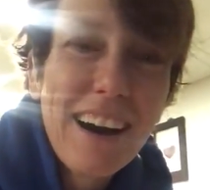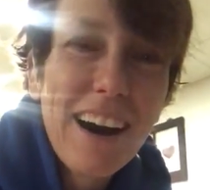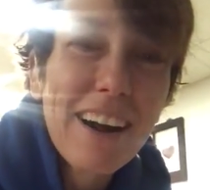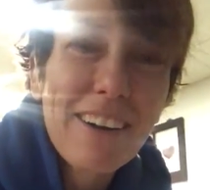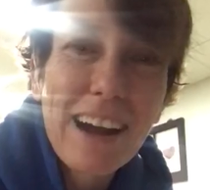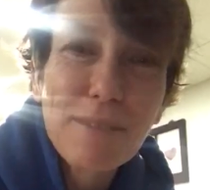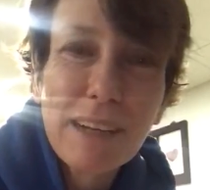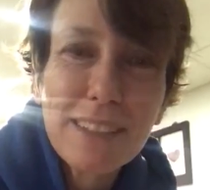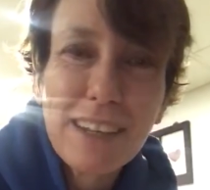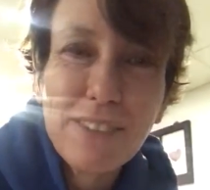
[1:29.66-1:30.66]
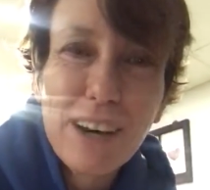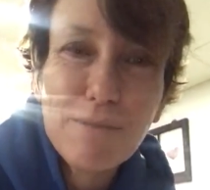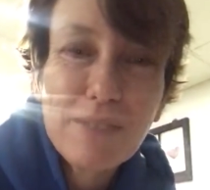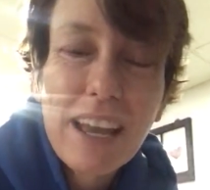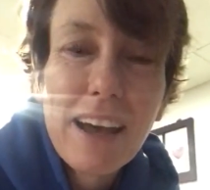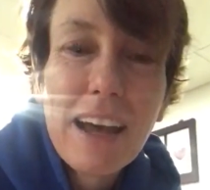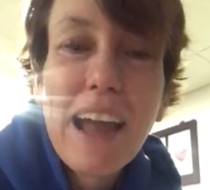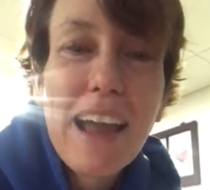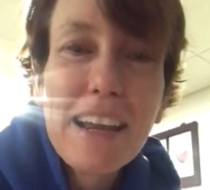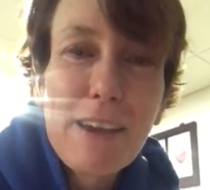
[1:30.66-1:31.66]
I crack myself up.
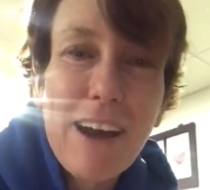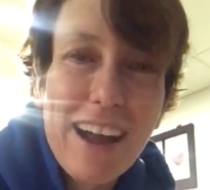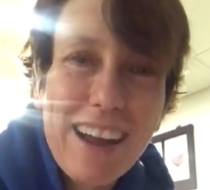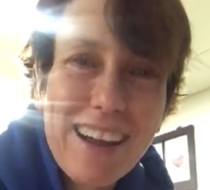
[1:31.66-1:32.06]
Anyway,